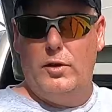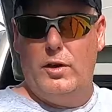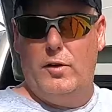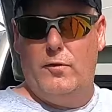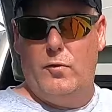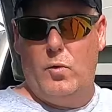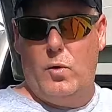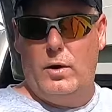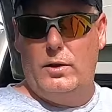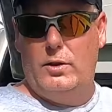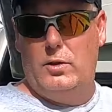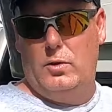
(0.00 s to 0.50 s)

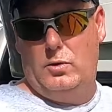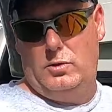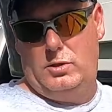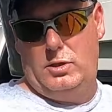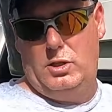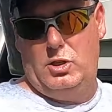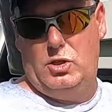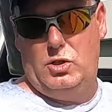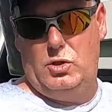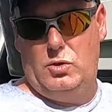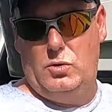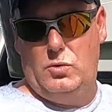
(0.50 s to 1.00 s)
avoid those
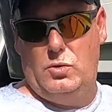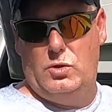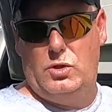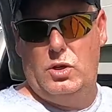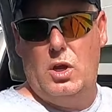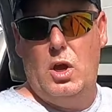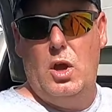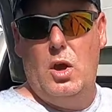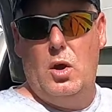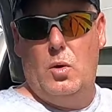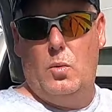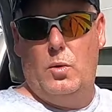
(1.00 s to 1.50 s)
issues
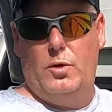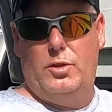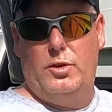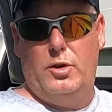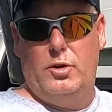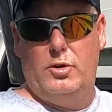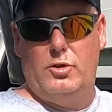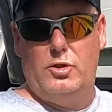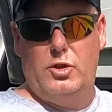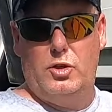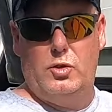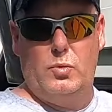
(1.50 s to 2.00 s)
with
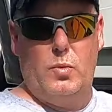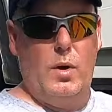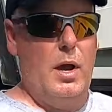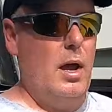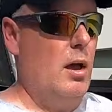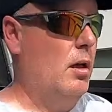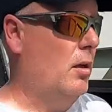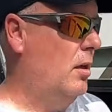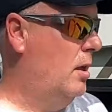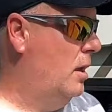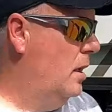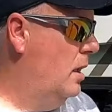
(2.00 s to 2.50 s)
yours as
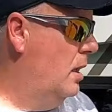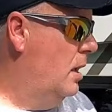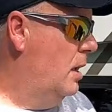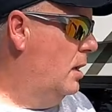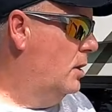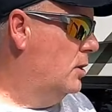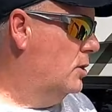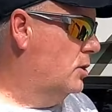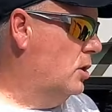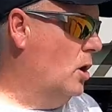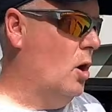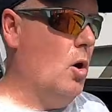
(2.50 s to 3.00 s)
well.
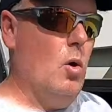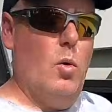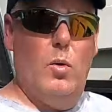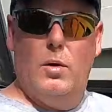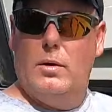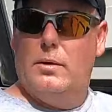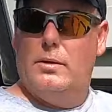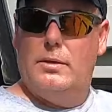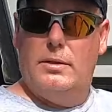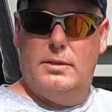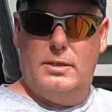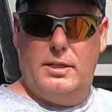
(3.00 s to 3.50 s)
So
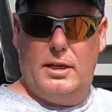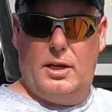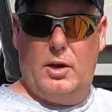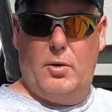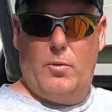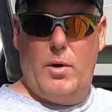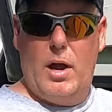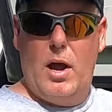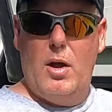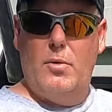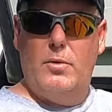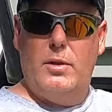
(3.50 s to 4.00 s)
stick
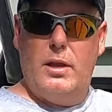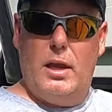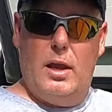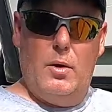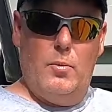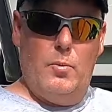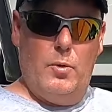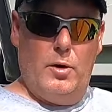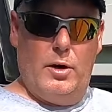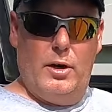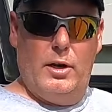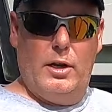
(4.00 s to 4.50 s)
around
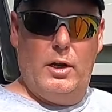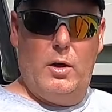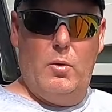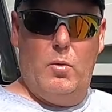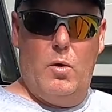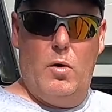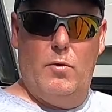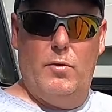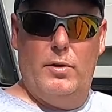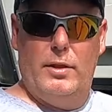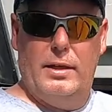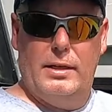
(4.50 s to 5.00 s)
and we're going to go
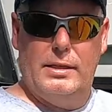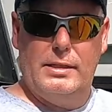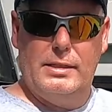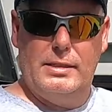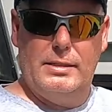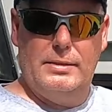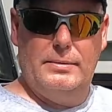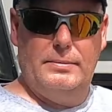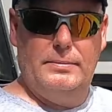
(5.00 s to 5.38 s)
over this.